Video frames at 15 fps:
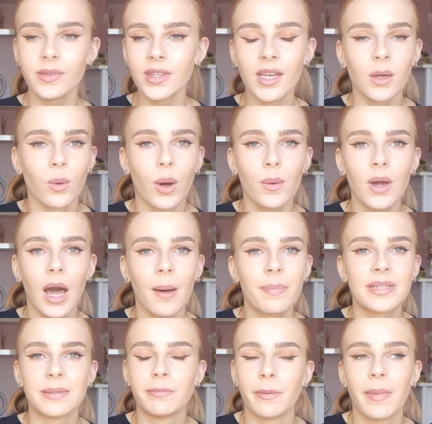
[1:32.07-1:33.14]
I woke up, I
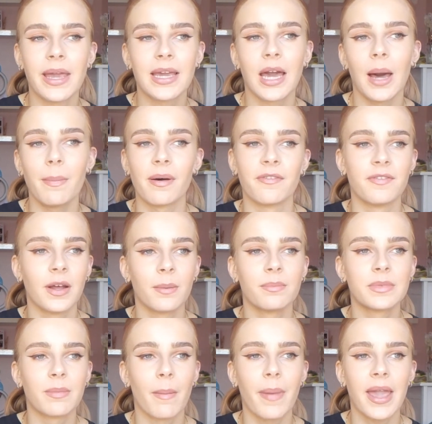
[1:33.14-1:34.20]
did my makeup, I
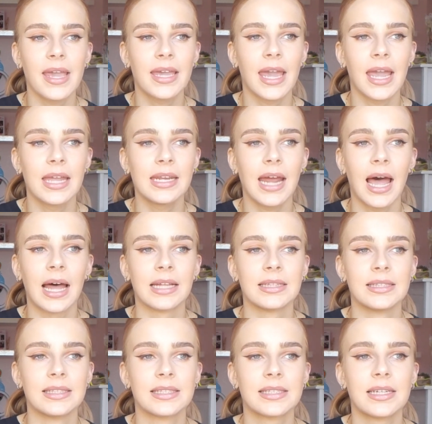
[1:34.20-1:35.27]
filmed my baking, and